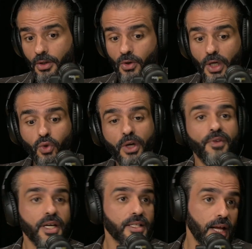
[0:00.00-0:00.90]
You know, I took a
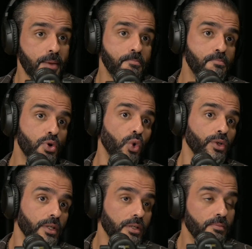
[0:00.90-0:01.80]
vase and I
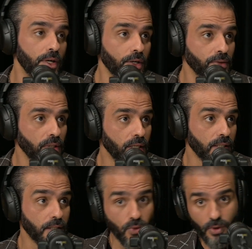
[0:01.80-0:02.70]
broke this mirror and I
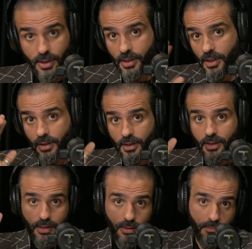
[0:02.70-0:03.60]
said, I don't want to see
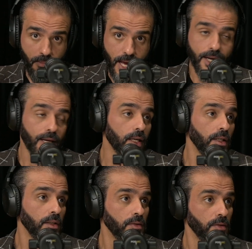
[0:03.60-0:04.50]
this man again.